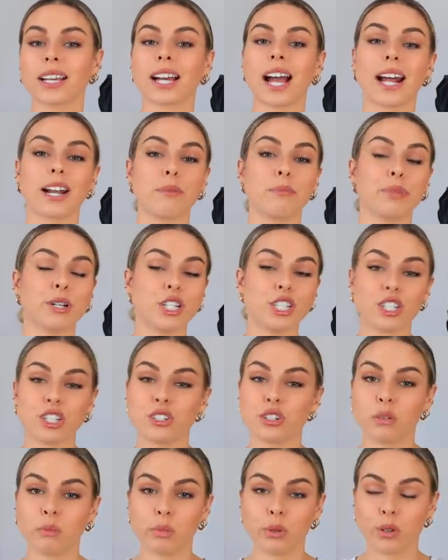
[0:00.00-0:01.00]
It kind of
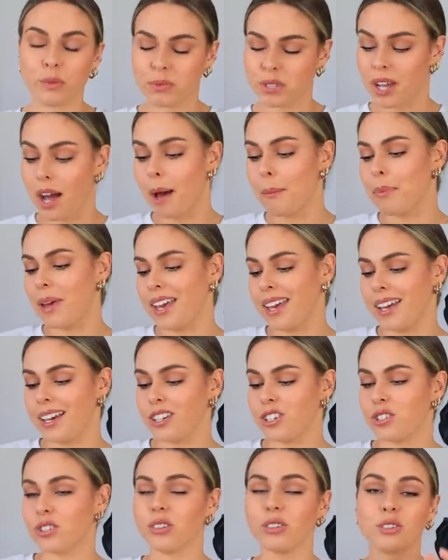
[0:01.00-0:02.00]
pushes your boobs up
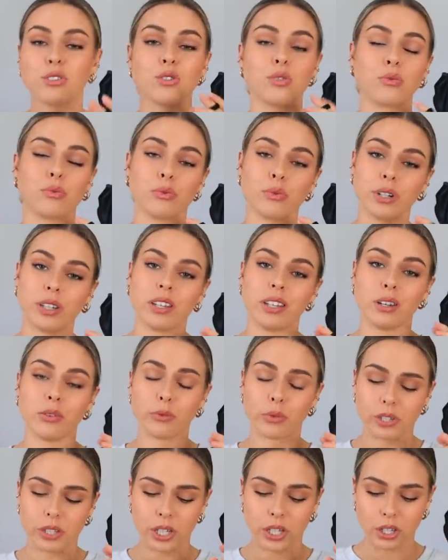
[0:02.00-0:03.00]
and just looks really,
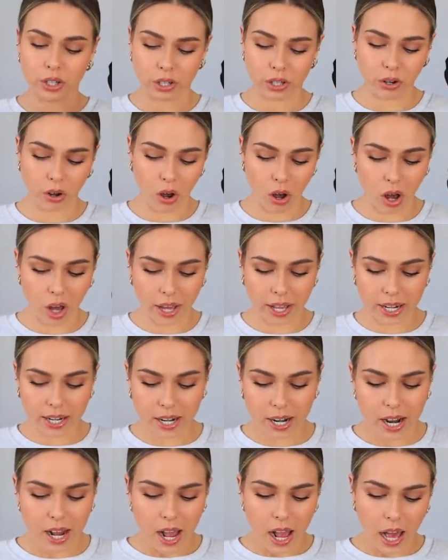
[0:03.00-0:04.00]
really good on.